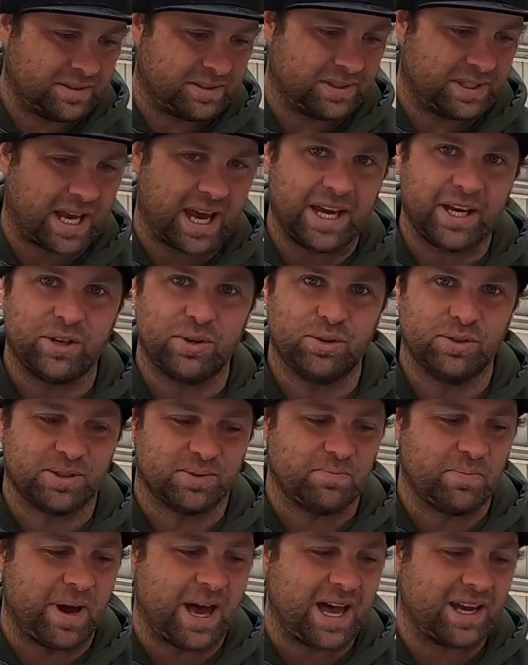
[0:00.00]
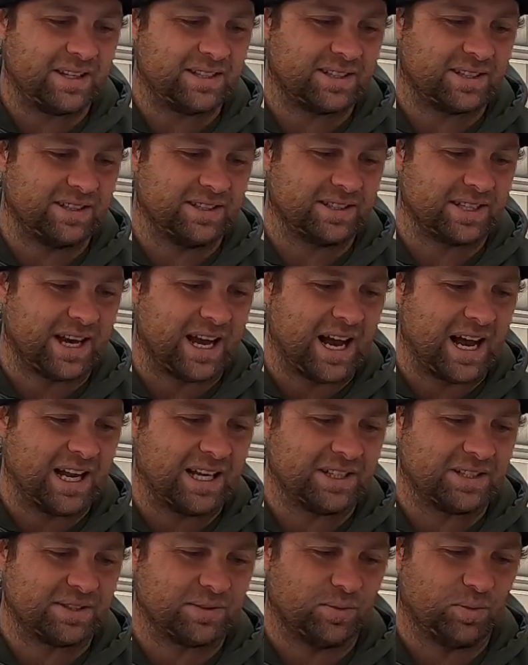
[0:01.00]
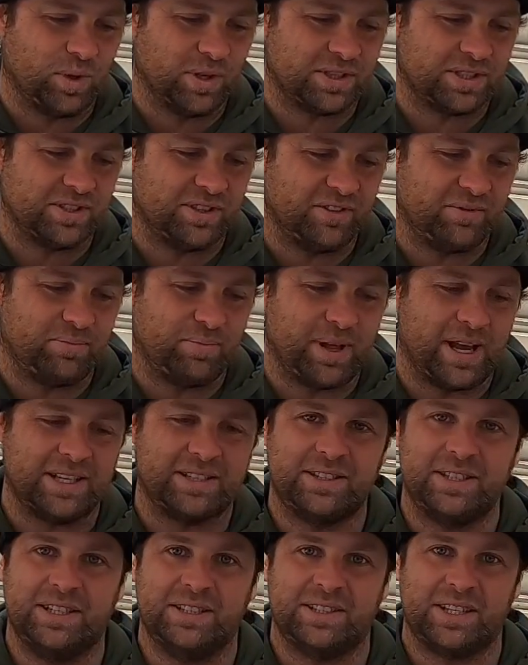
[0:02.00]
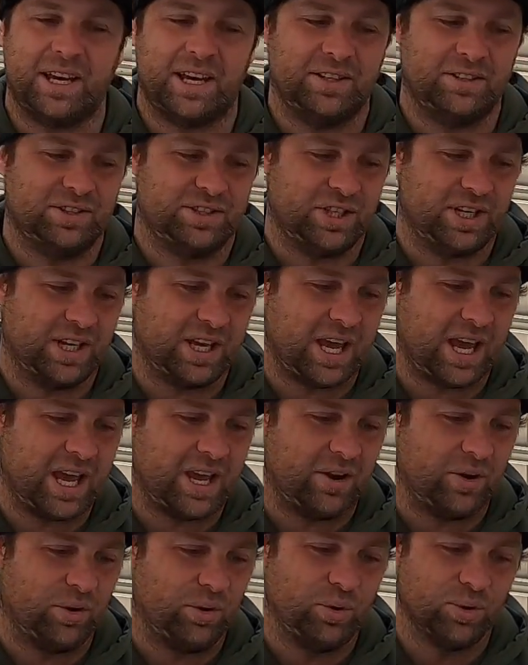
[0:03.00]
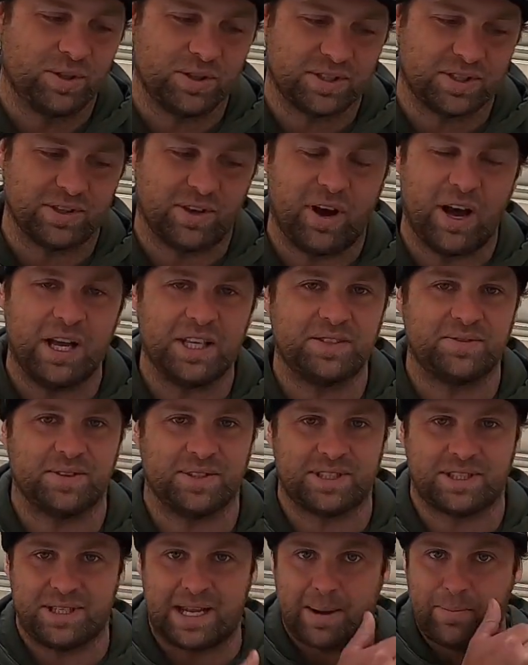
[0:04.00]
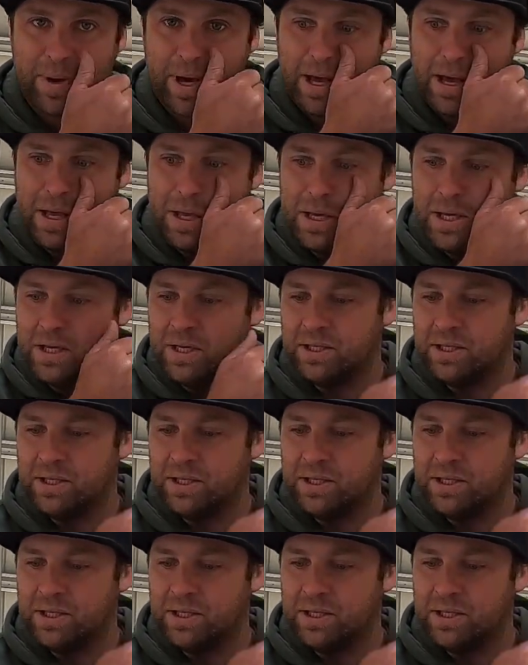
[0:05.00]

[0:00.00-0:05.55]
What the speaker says: Tangles Max has asked what soft plastics and jig head hook size for snapper.